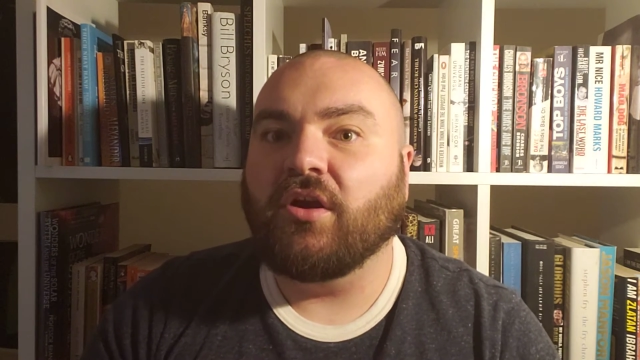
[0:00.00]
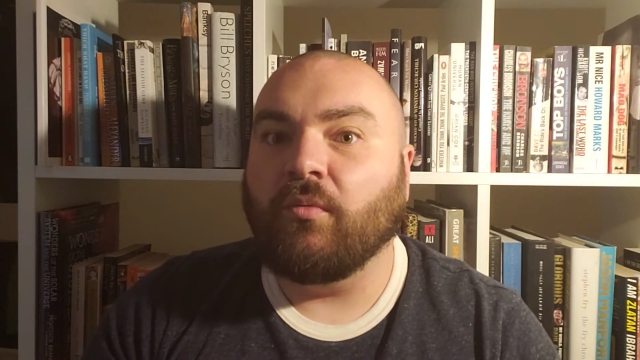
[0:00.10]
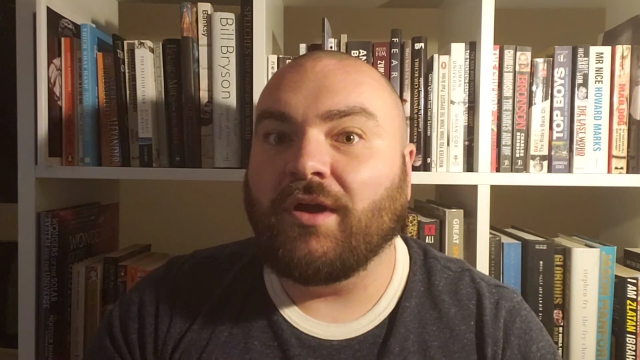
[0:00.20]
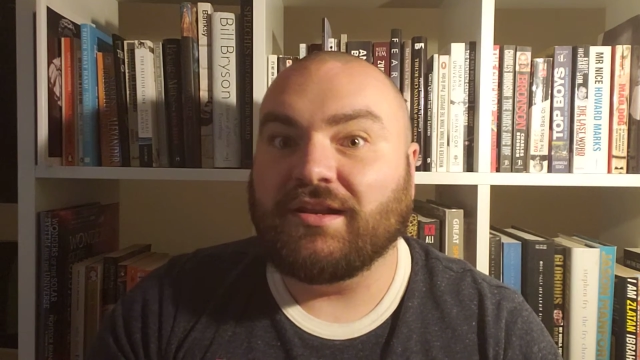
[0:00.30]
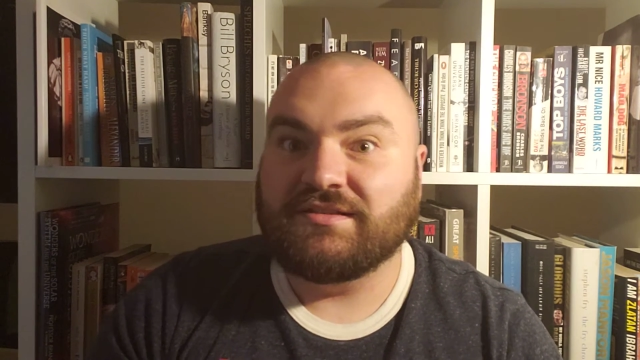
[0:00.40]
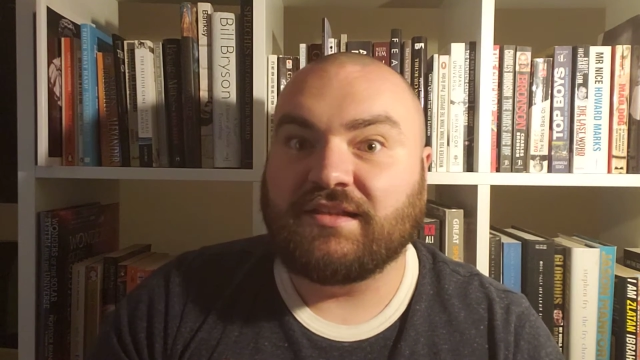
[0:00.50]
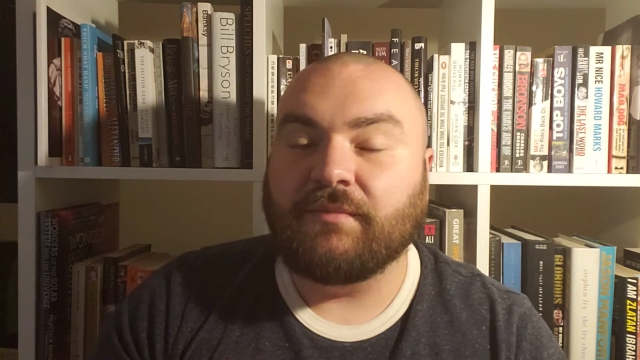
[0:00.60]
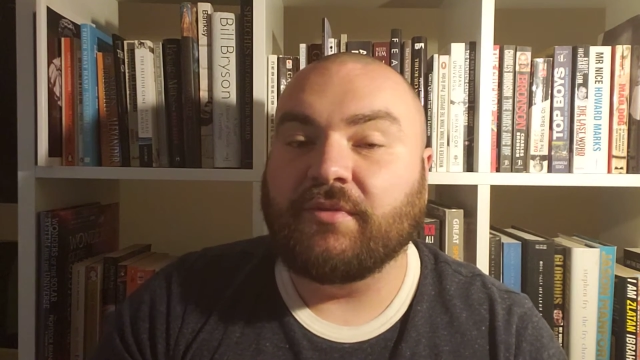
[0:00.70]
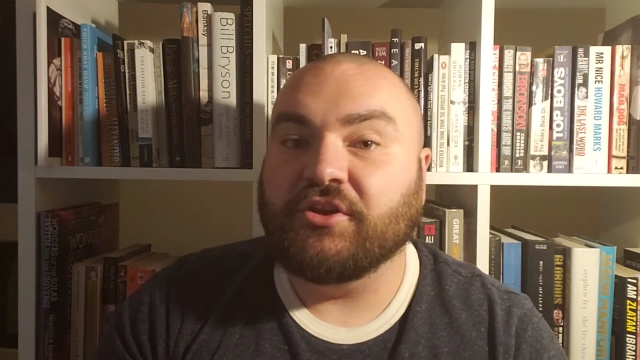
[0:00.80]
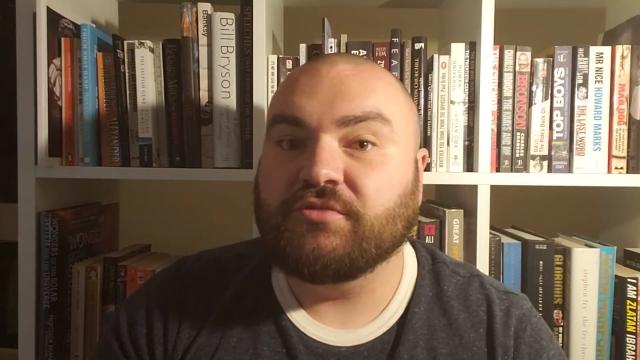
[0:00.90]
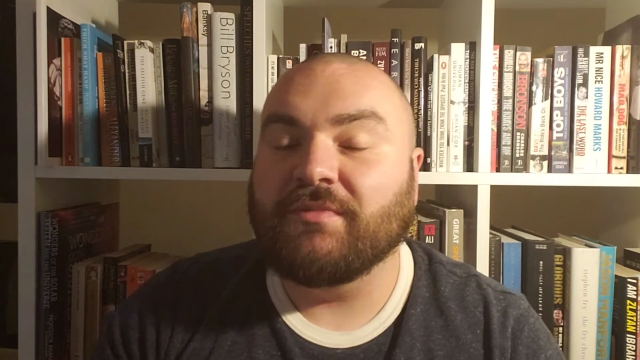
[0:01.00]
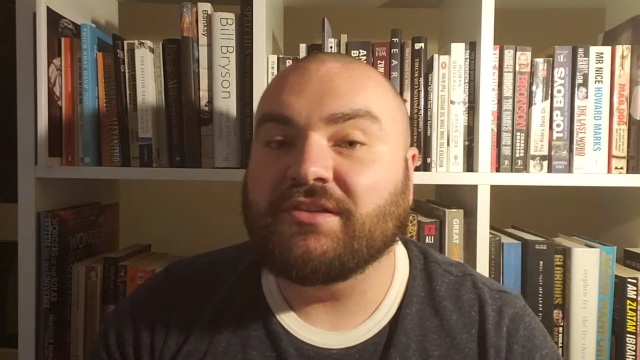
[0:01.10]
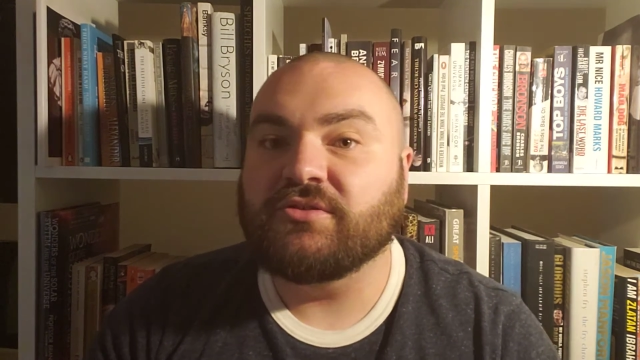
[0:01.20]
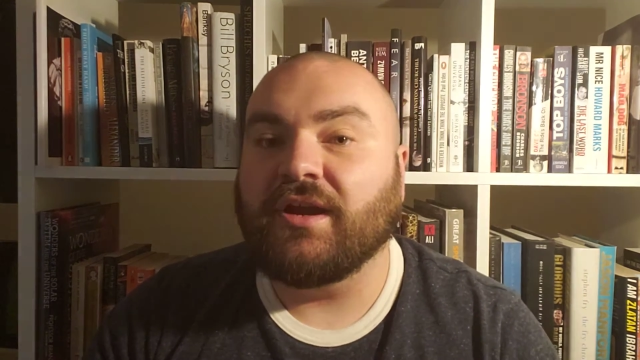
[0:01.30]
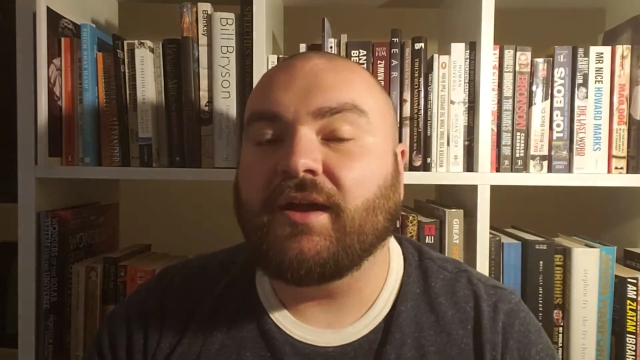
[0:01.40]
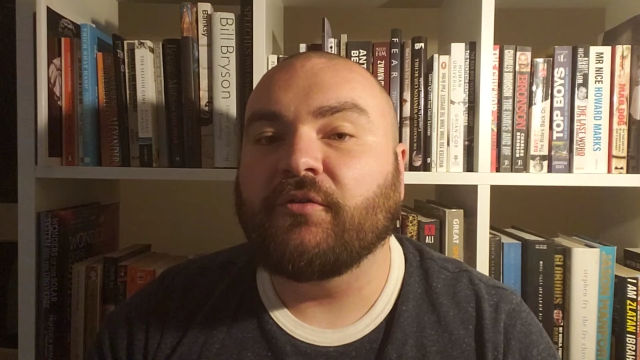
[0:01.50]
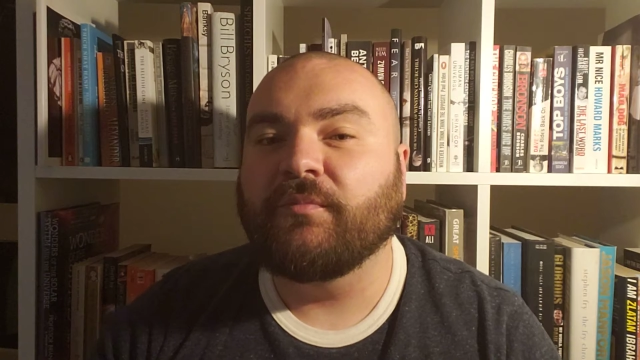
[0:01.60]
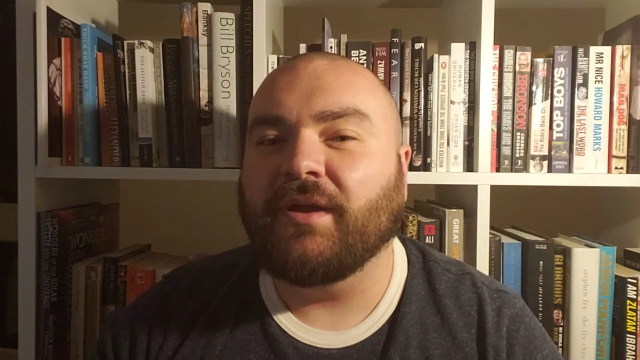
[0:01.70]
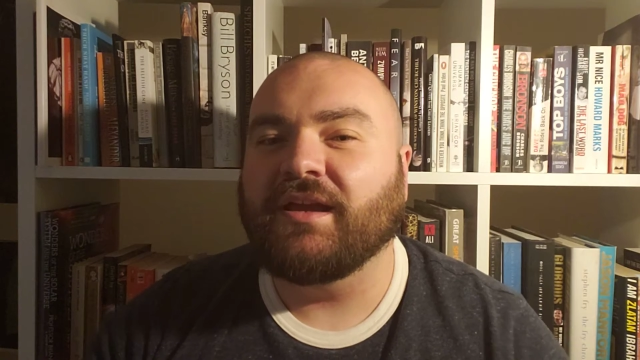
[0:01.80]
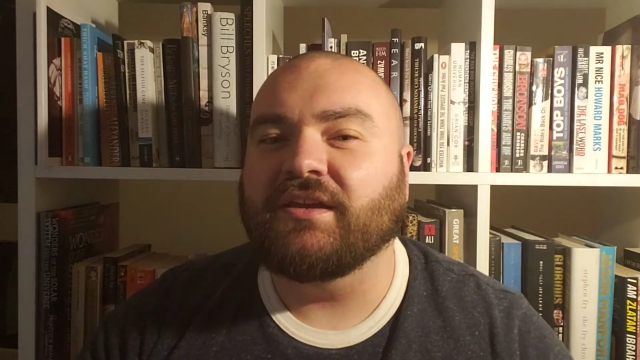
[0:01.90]
well-established mental health
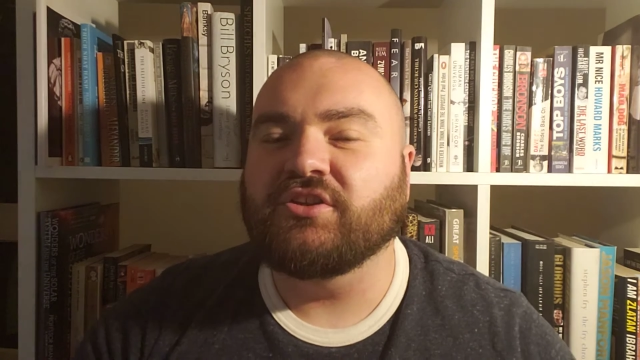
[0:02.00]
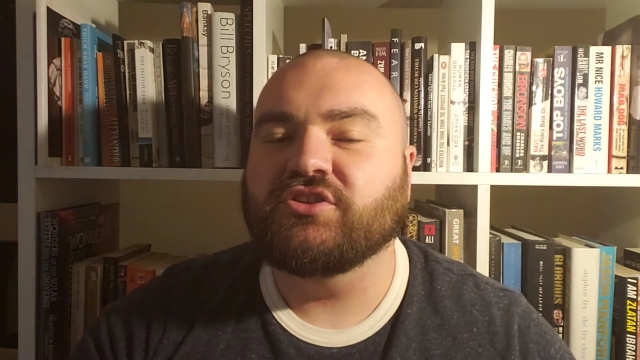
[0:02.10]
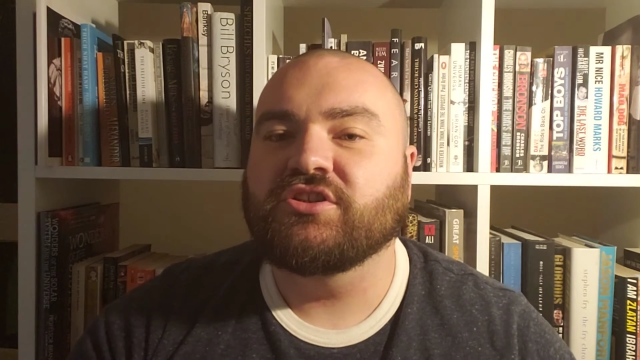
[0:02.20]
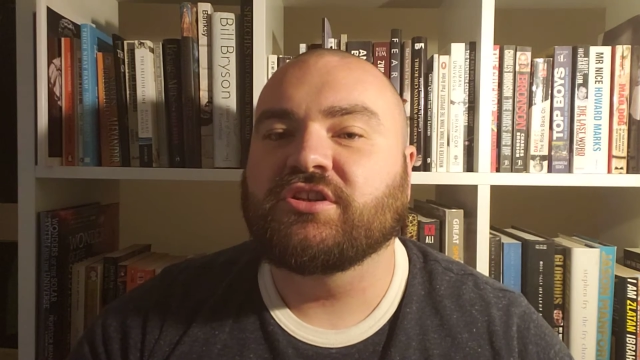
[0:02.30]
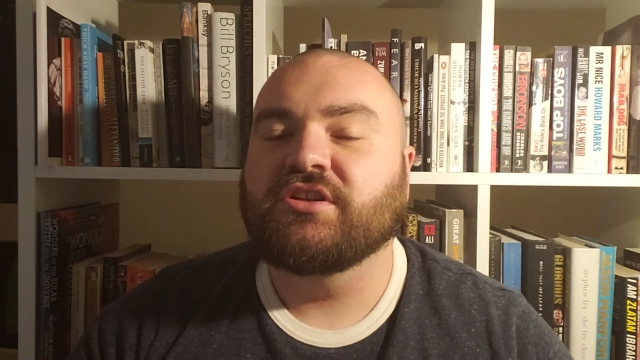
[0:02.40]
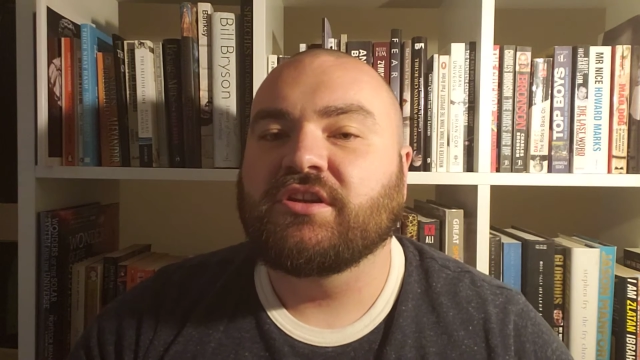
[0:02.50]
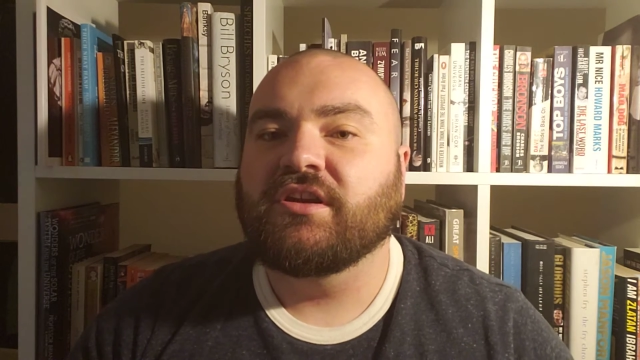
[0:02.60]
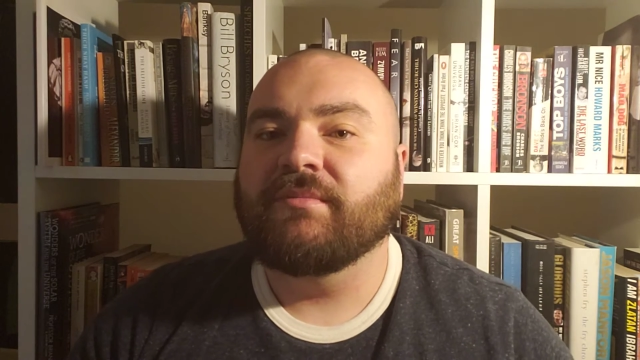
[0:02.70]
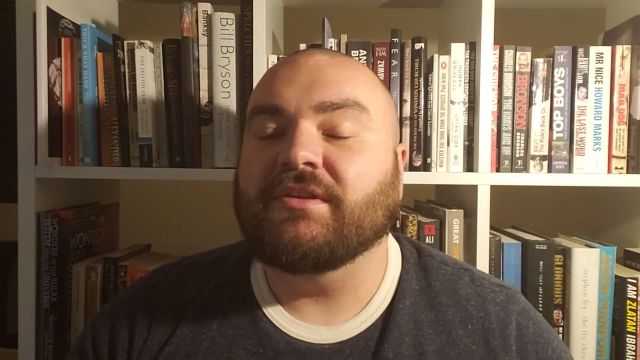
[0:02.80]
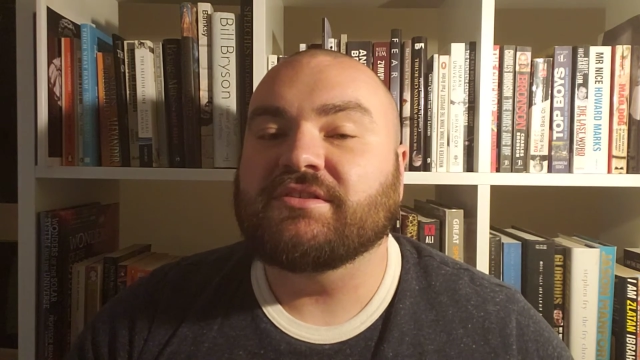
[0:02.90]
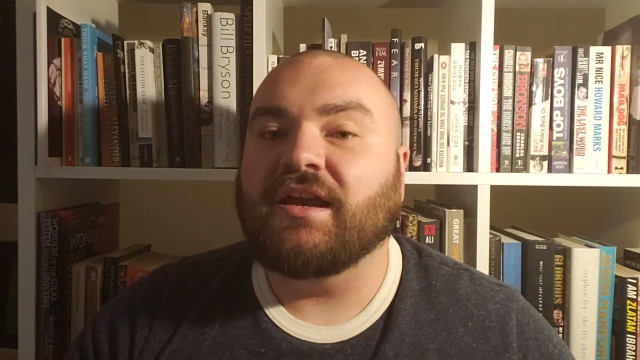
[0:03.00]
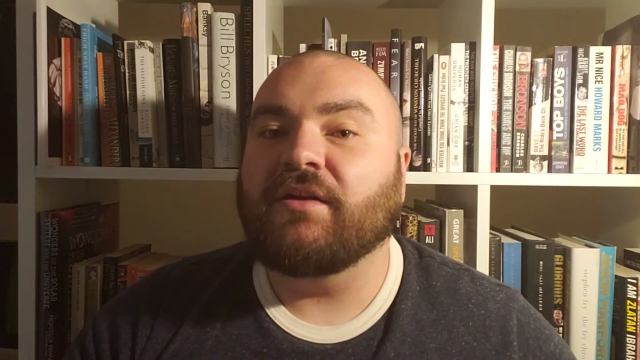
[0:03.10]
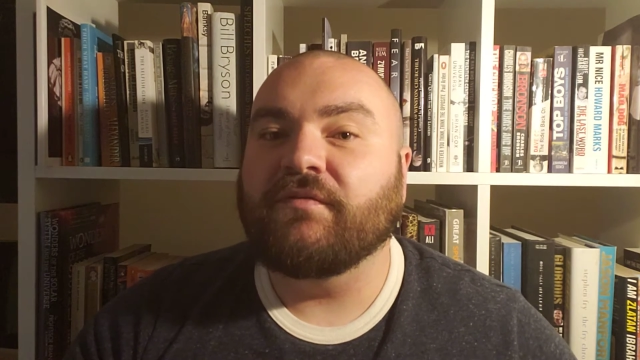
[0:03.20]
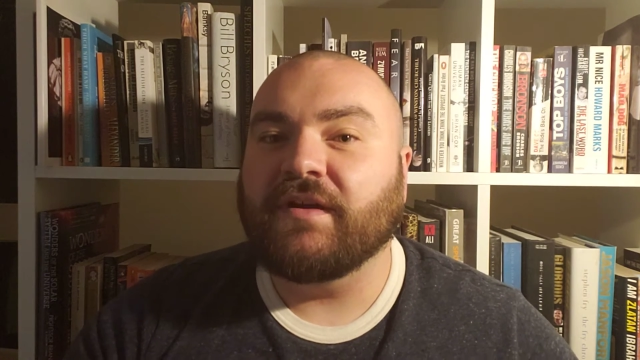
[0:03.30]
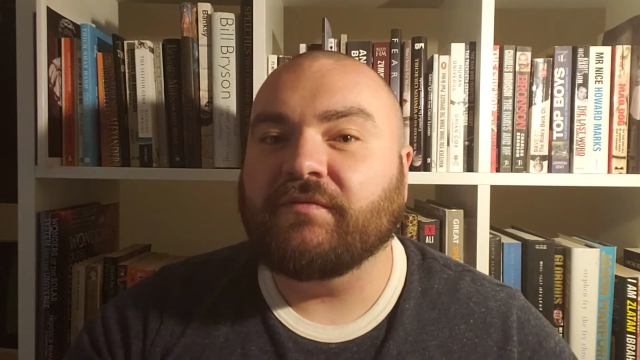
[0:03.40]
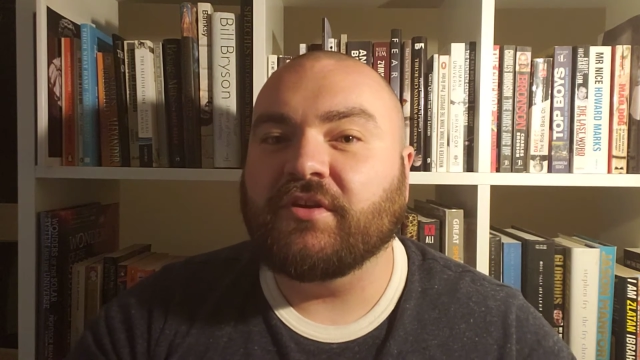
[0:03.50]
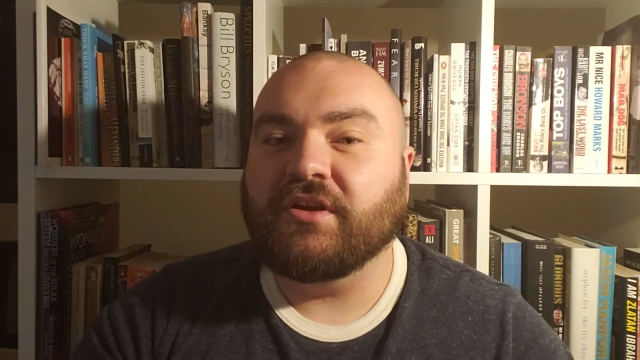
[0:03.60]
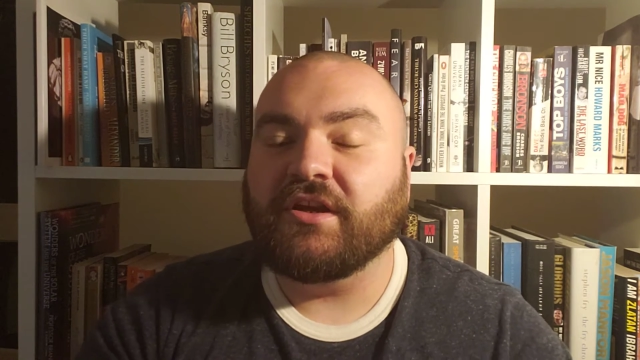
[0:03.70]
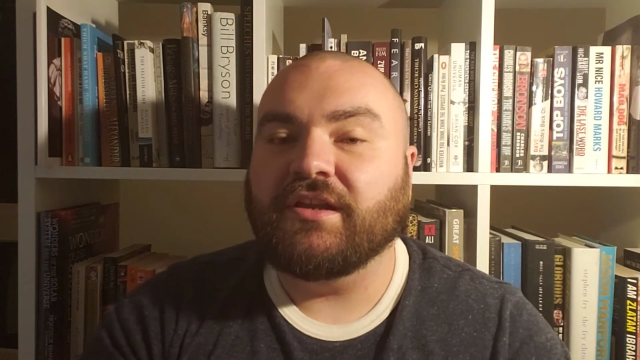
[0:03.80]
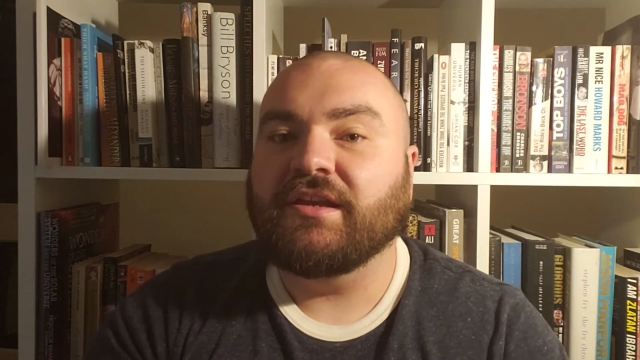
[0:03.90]
page, mental health
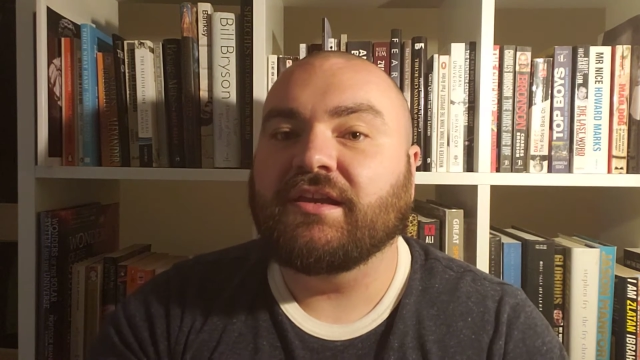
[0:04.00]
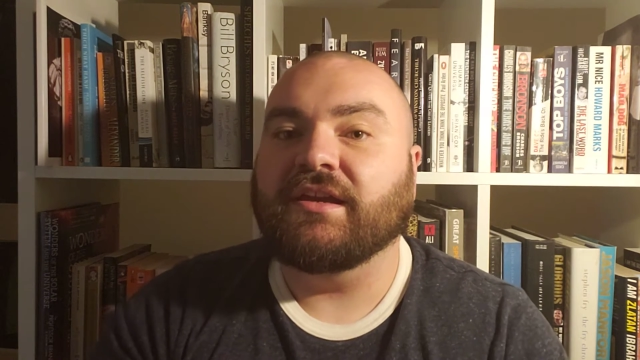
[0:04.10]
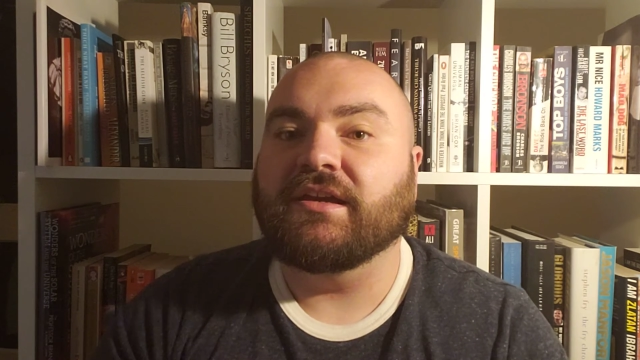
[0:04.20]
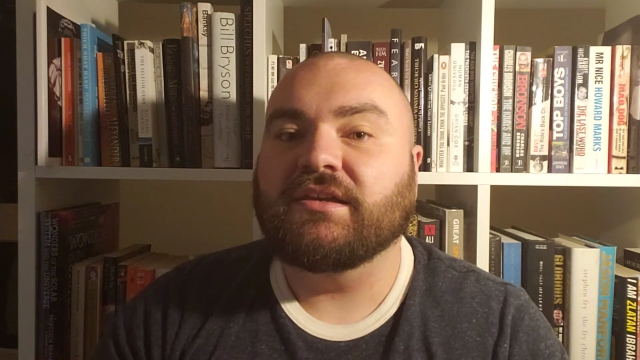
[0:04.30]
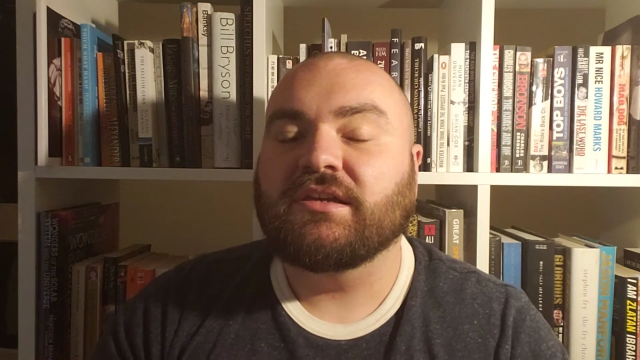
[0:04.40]
advocate on here,